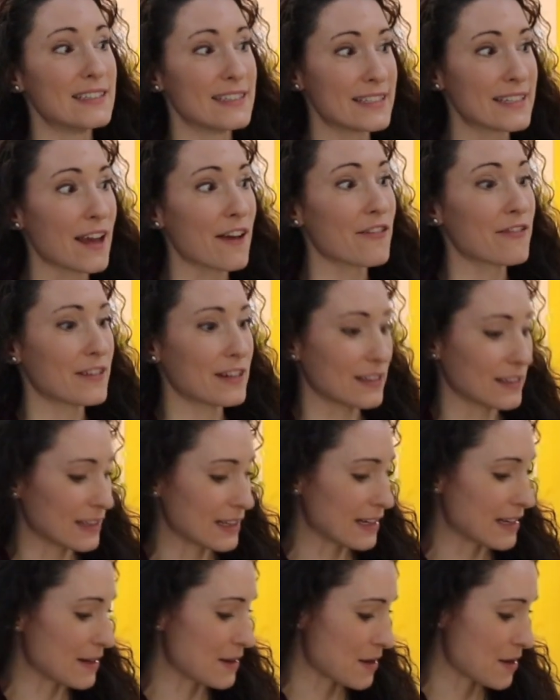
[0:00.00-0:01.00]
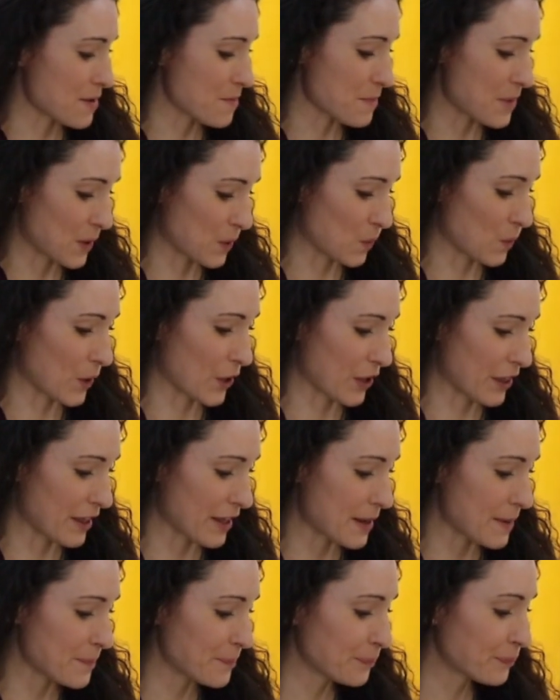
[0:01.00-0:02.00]
definitely been worth
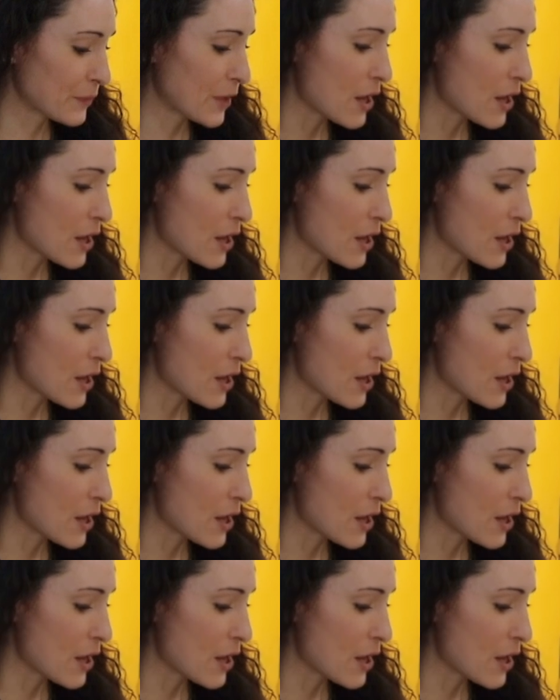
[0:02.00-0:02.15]
it.